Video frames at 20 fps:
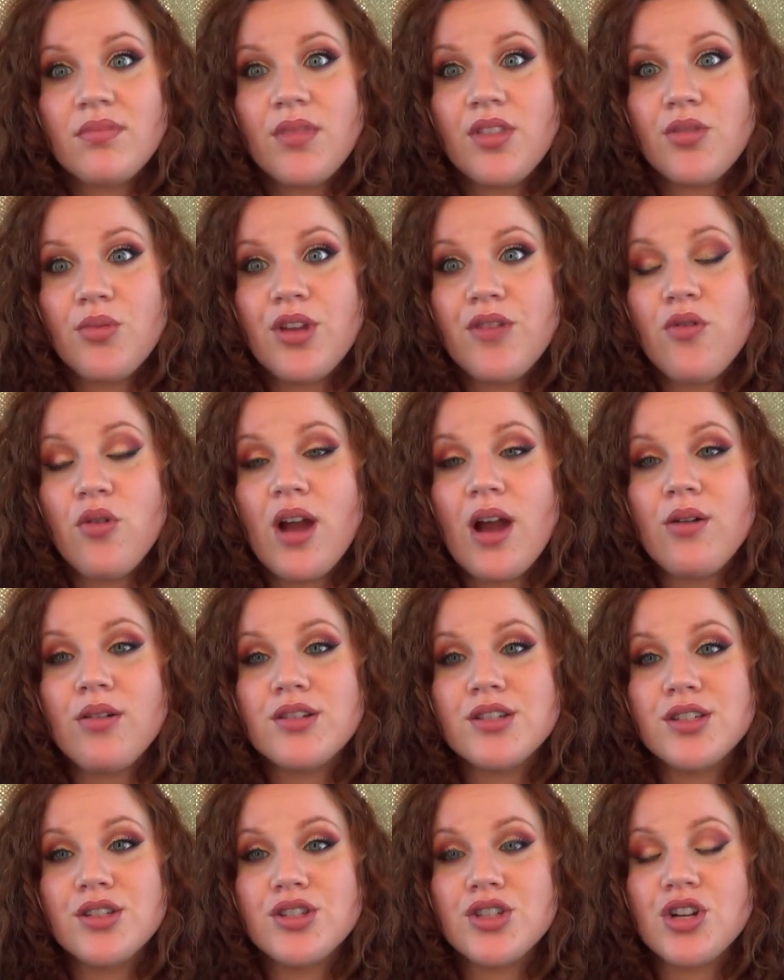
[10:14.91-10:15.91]
3-4
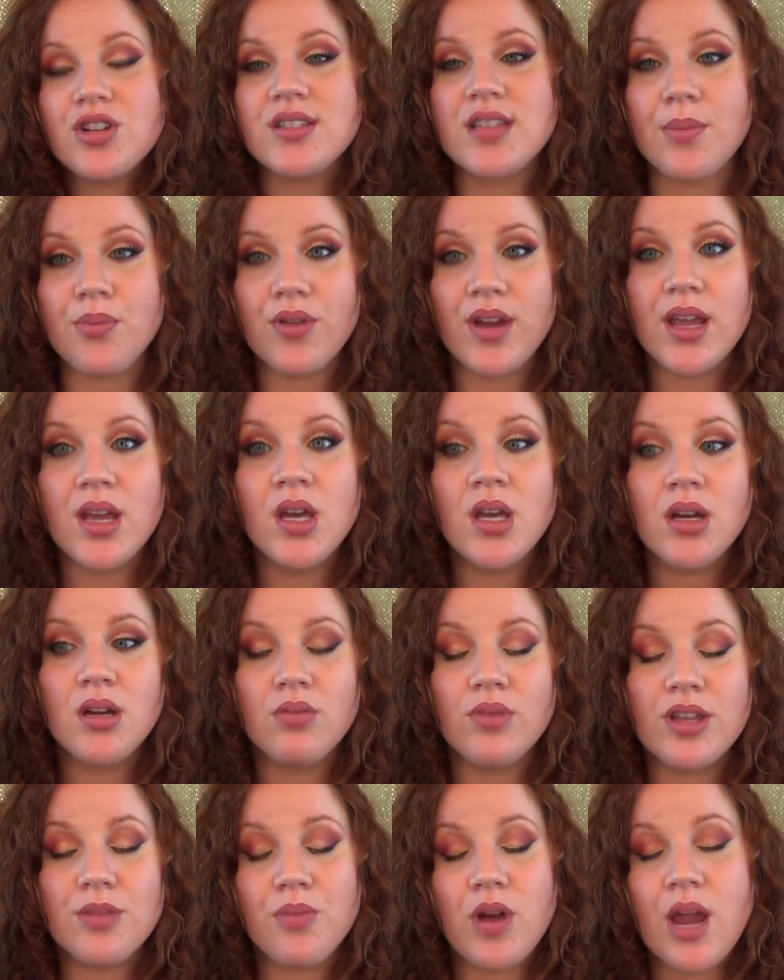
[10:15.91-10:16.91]
hours it'll start to separate.
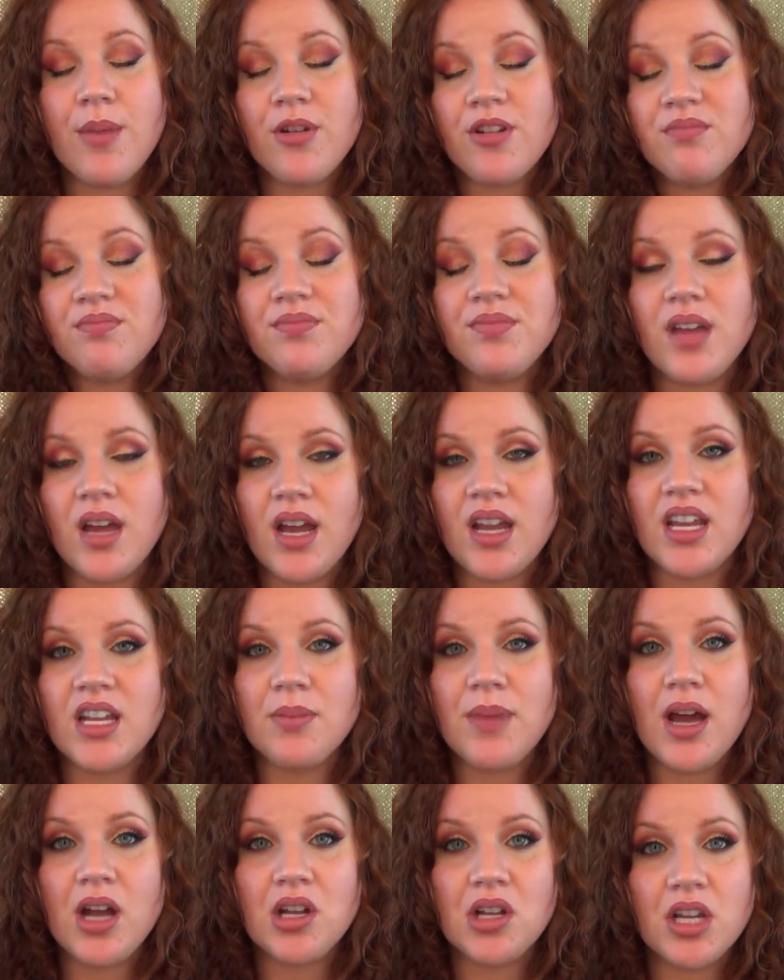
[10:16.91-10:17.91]
With primer, I get
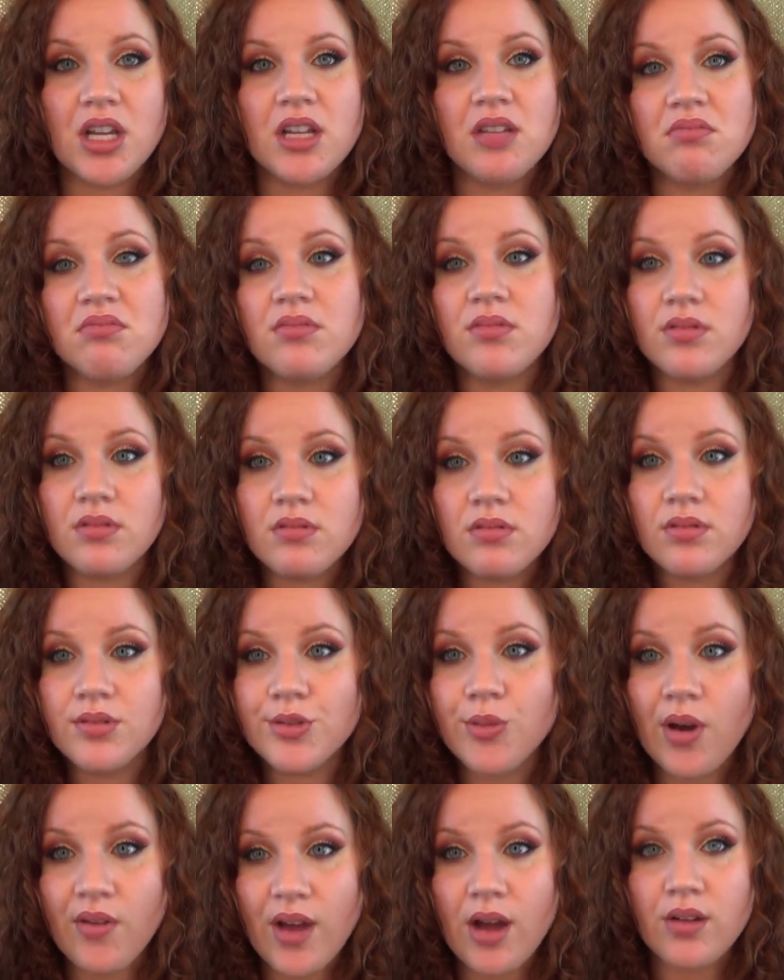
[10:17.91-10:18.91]
about a good
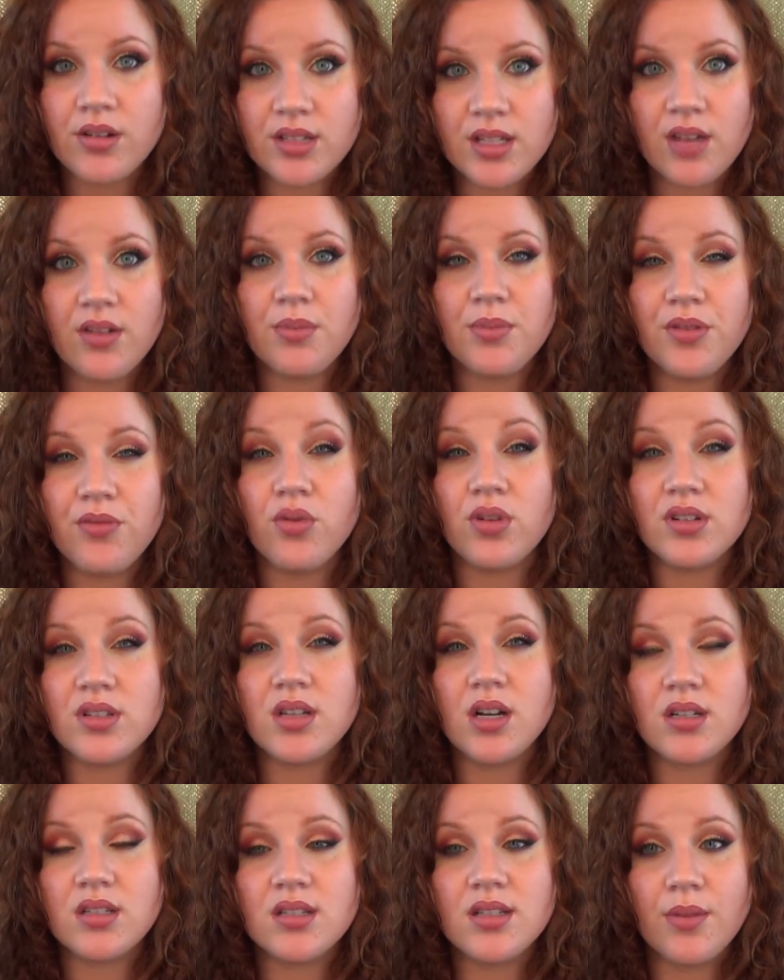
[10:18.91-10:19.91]
12 hours up before it
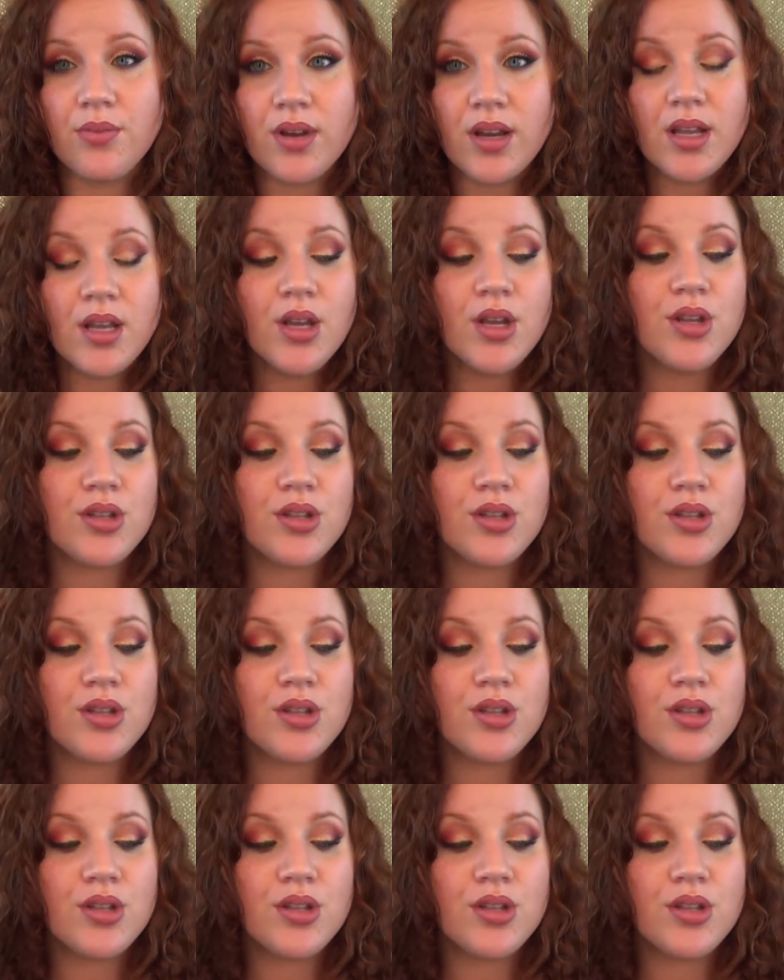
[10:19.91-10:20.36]
starts to separate.